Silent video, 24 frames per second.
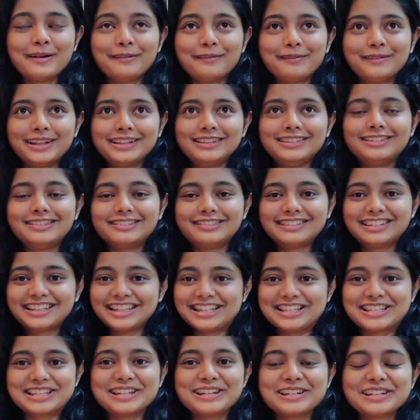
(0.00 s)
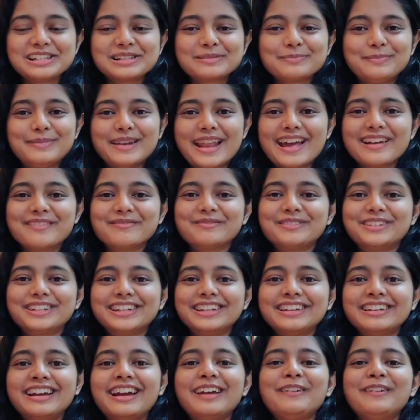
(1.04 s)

when the teacher is blabbering.